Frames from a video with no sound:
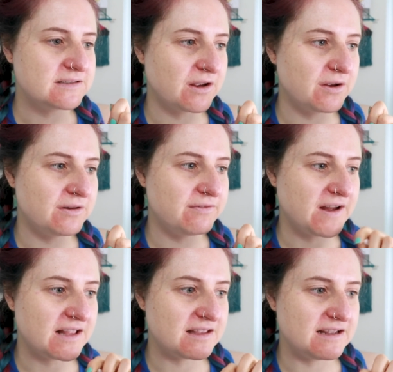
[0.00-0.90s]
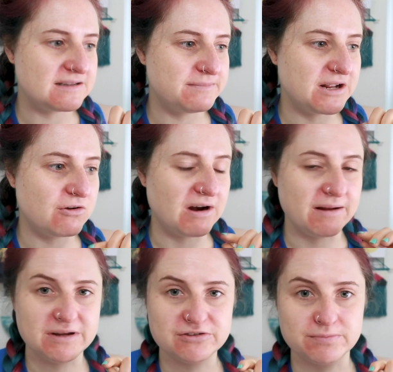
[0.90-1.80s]
So the fact that it's a bit
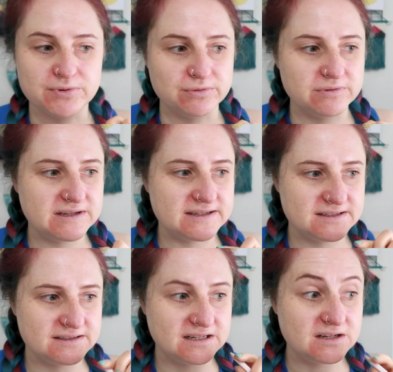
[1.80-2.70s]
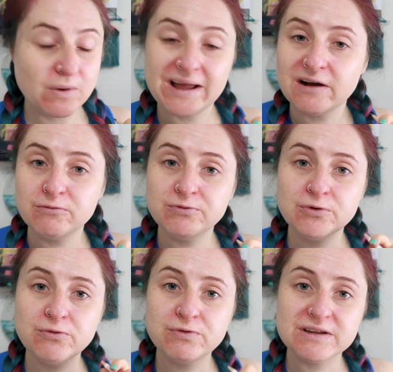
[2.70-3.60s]
grey and miserable is quite
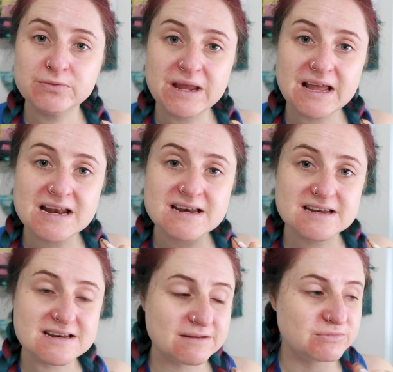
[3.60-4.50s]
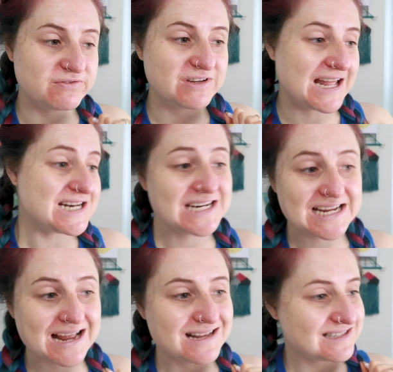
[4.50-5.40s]
helpful for this weekend in terms of
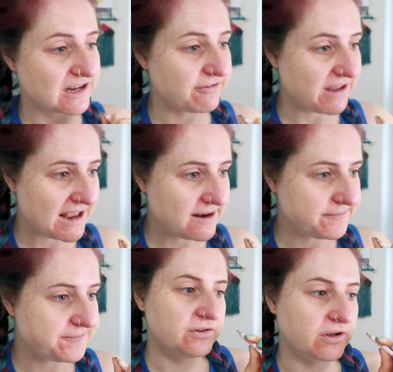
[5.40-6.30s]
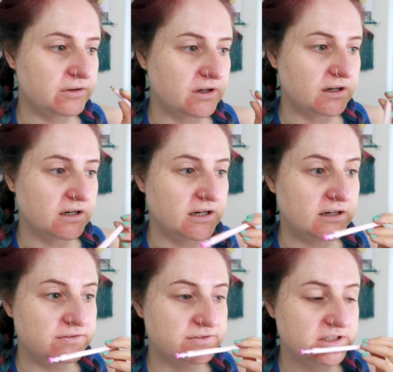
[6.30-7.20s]
scheduling stuff in. So
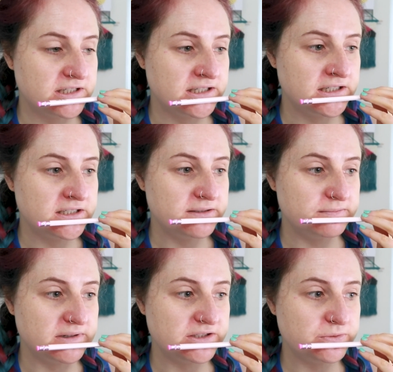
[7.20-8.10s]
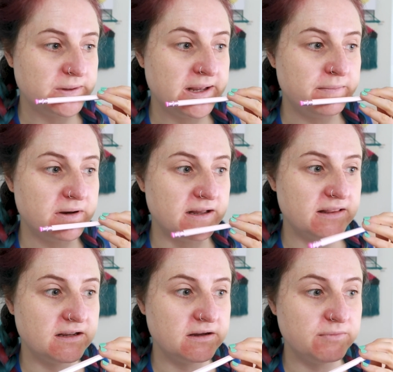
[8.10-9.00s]
after my swim, I
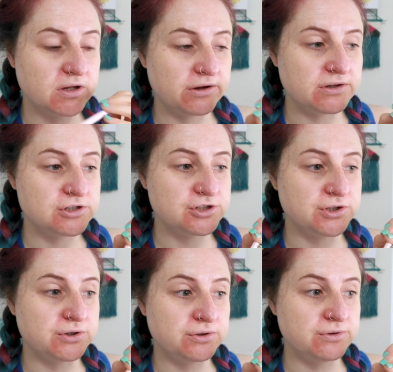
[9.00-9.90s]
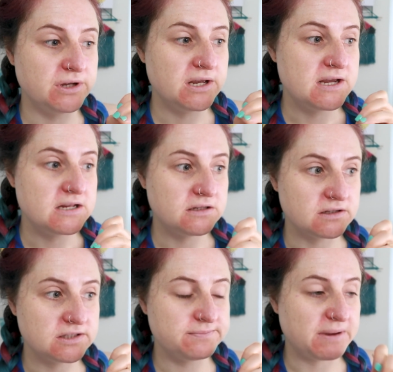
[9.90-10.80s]
think I'm going to
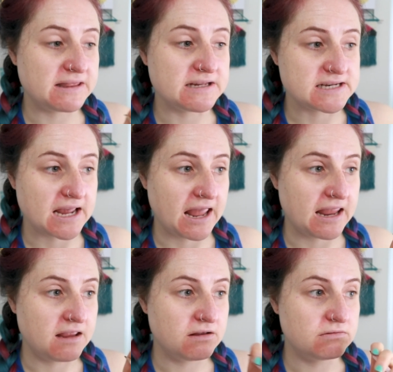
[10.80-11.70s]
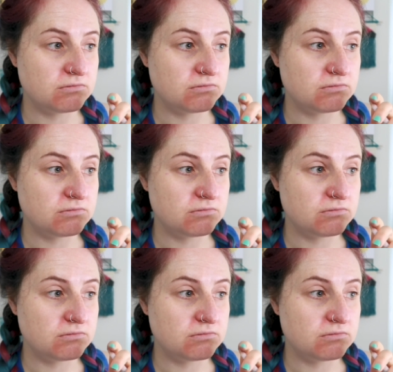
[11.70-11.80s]
just spend the day